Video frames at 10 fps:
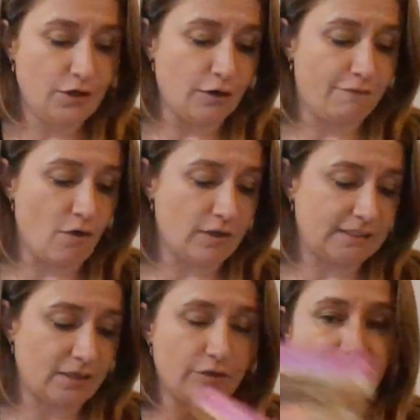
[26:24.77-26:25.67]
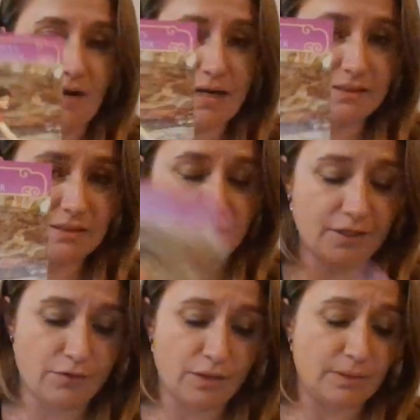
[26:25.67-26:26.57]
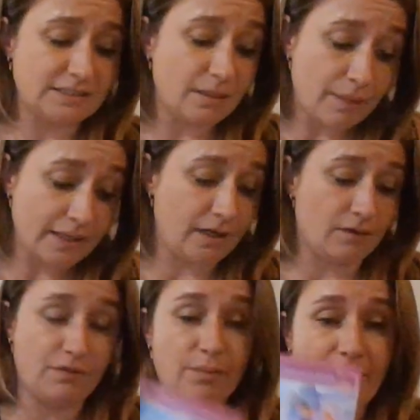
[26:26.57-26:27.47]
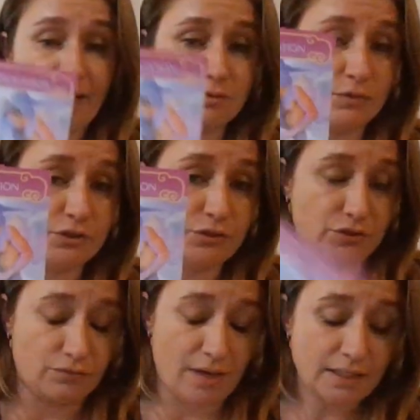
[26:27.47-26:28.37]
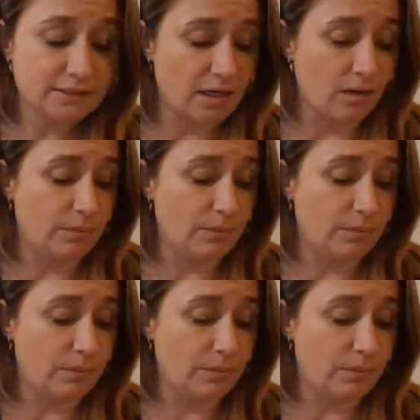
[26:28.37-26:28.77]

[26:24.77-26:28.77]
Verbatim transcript: You're focusing on your finances and career, but somebody here from the past wants you to reconcile,